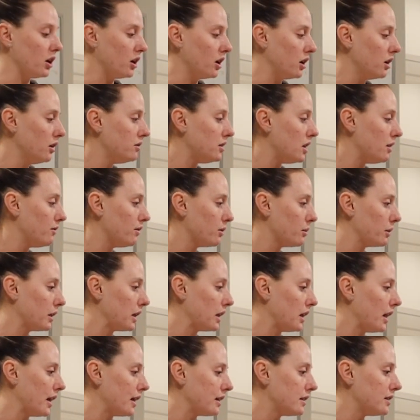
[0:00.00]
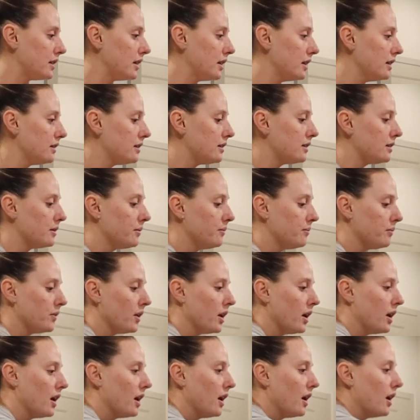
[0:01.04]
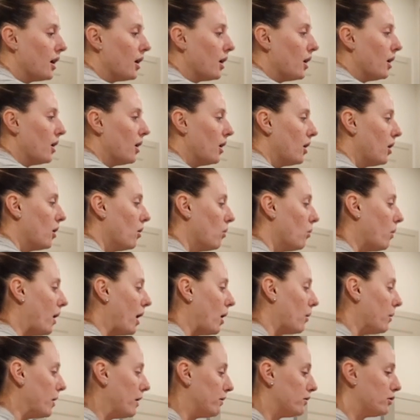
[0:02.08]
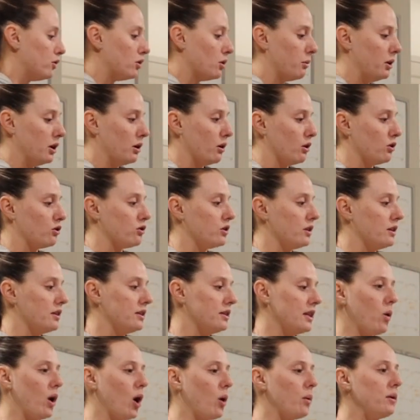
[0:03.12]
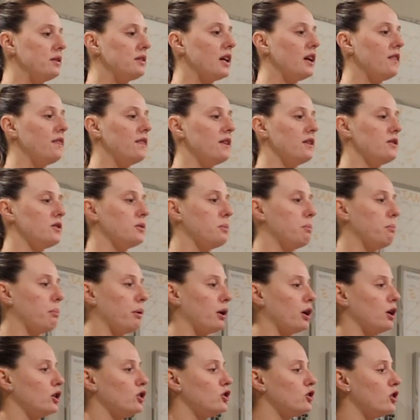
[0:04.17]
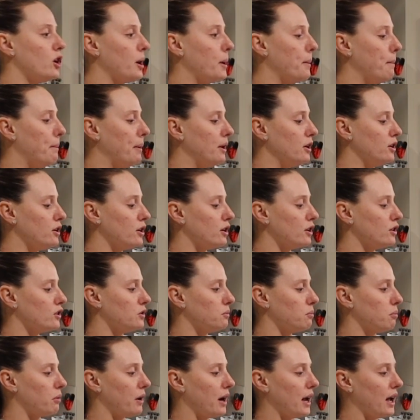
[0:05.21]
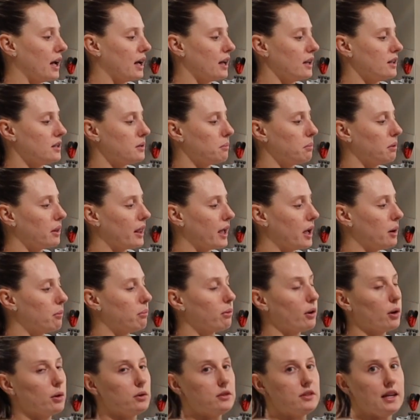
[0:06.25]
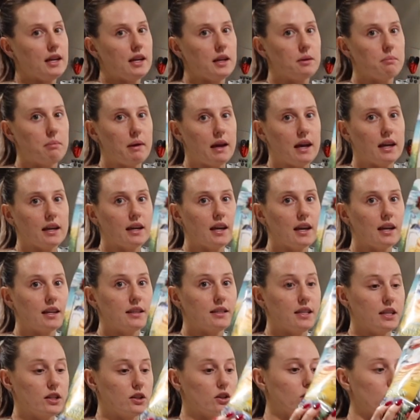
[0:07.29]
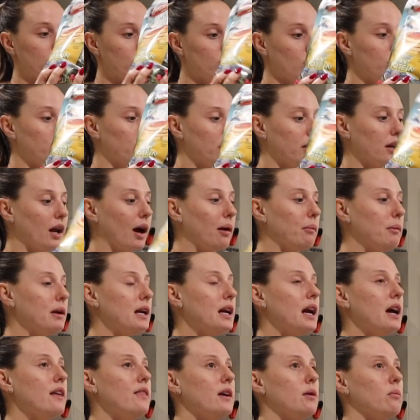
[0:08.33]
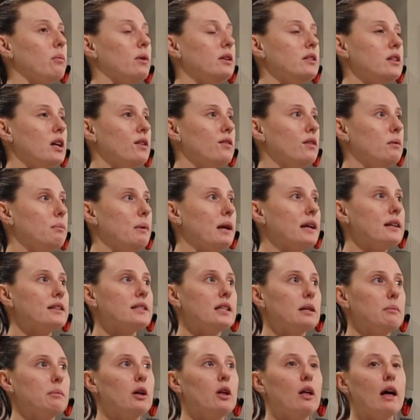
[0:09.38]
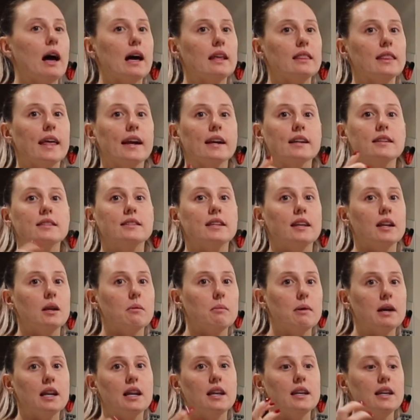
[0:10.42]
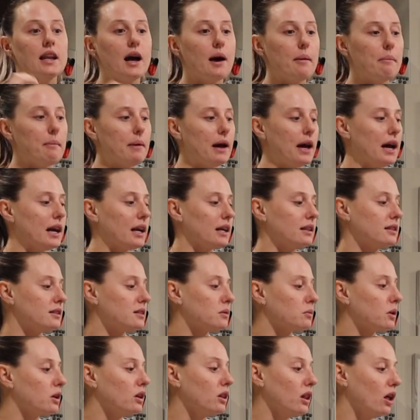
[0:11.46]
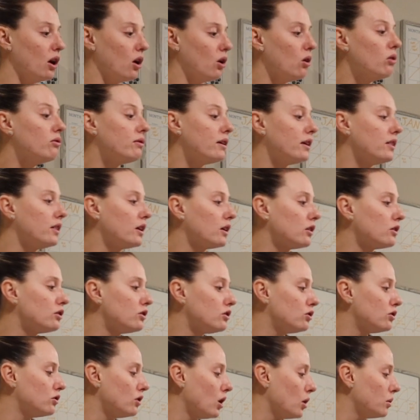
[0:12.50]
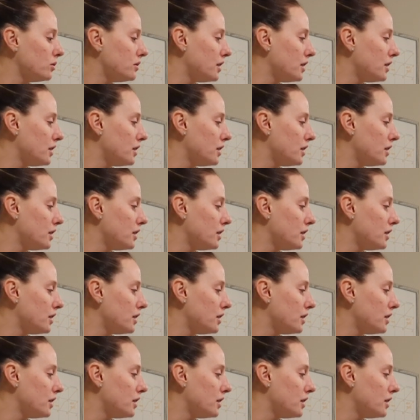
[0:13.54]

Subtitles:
good. David really likes this. Wow, we have so many groceries. We always get this Birch Benders brand plant protein pancakes. These are super yummy. And then when David makes them, he'll add like cinnamon and nutmeg and some clove, and they're so